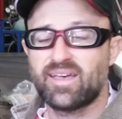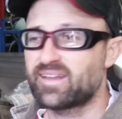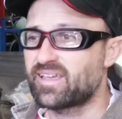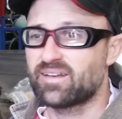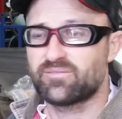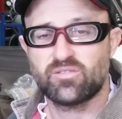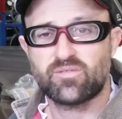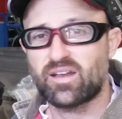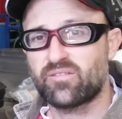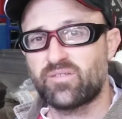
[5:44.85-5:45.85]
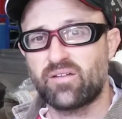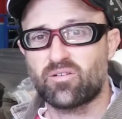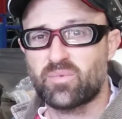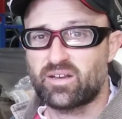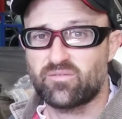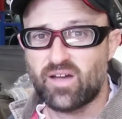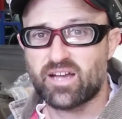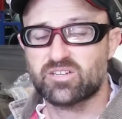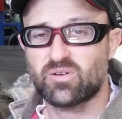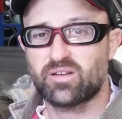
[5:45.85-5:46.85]
And again, if you've got a favorite
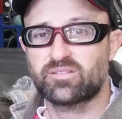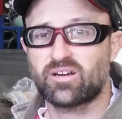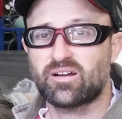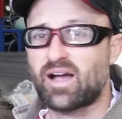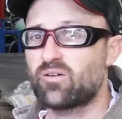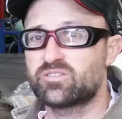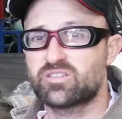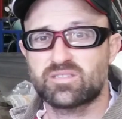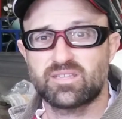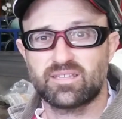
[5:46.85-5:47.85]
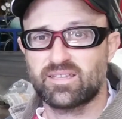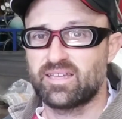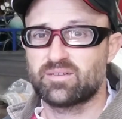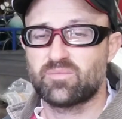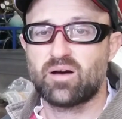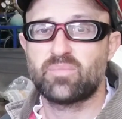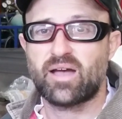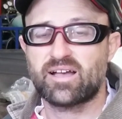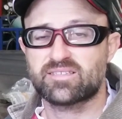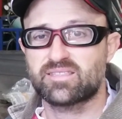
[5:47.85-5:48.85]
manufacturer out there, I would just hit them
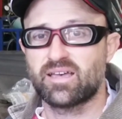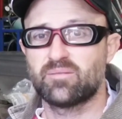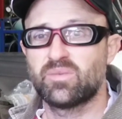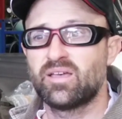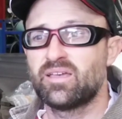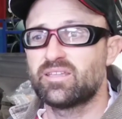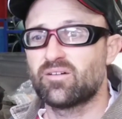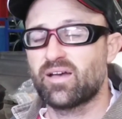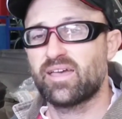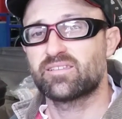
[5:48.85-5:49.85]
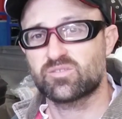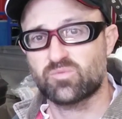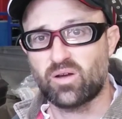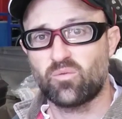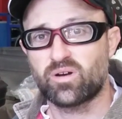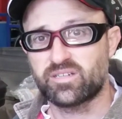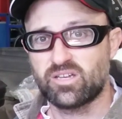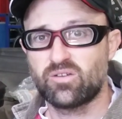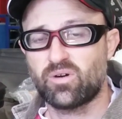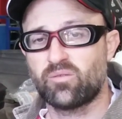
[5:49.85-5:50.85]
up, ask them, hey, this is what I want to do.